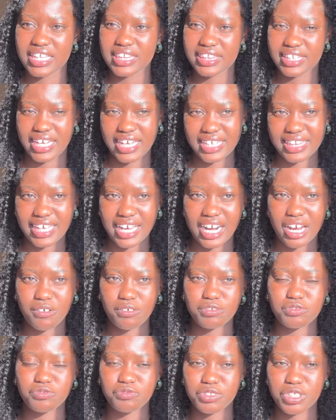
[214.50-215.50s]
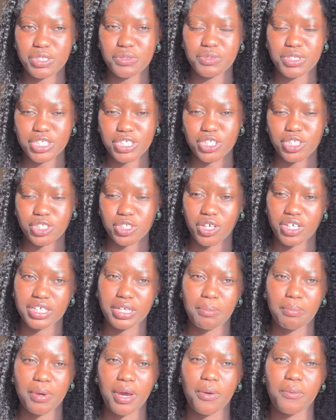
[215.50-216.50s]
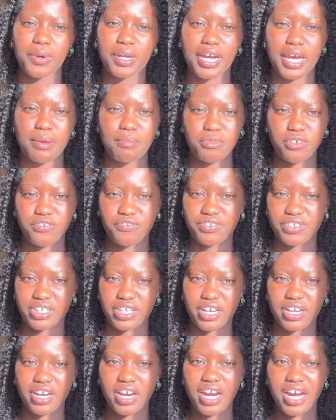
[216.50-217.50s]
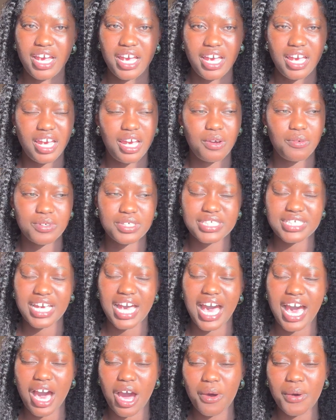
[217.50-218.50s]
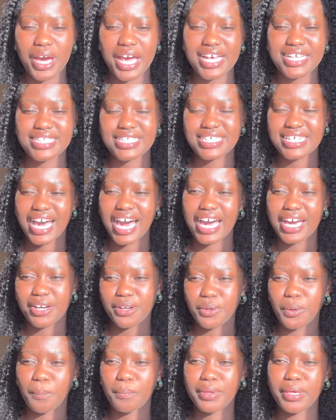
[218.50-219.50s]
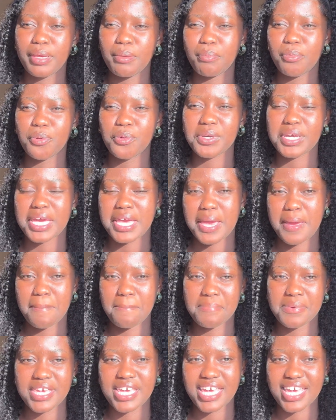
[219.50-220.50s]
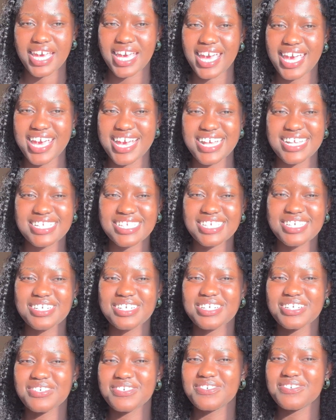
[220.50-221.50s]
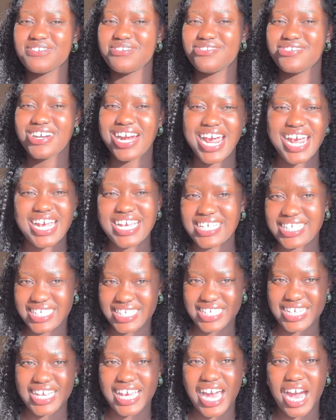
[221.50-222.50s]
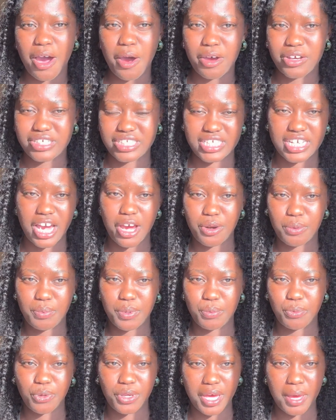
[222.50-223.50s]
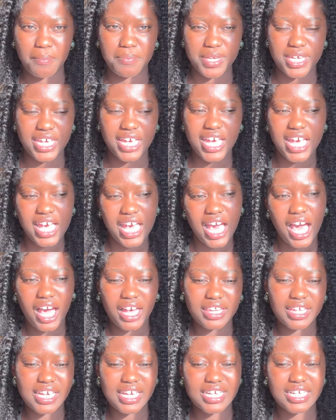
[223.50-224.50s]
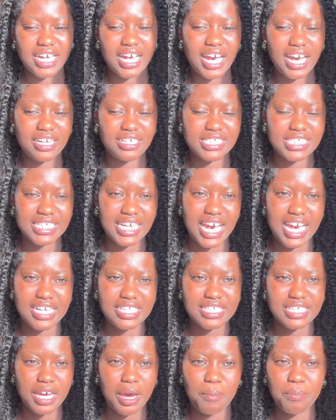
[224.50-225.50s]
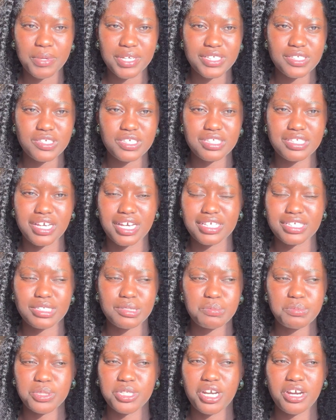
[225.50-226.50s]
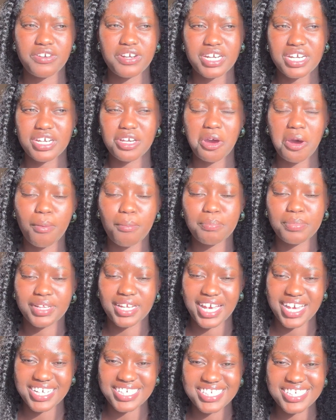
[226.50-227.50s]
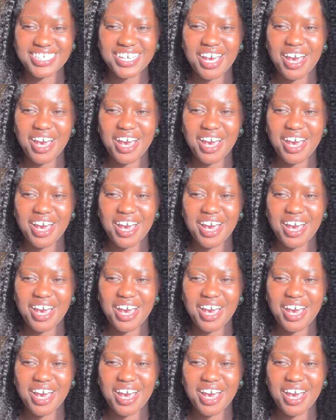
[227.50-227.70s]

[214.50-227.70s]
thing that I was really really shocked about when I moved here. It was how entitled people can be. It's crazy how entitled people can be. I think it kind of ties up into the superiority complex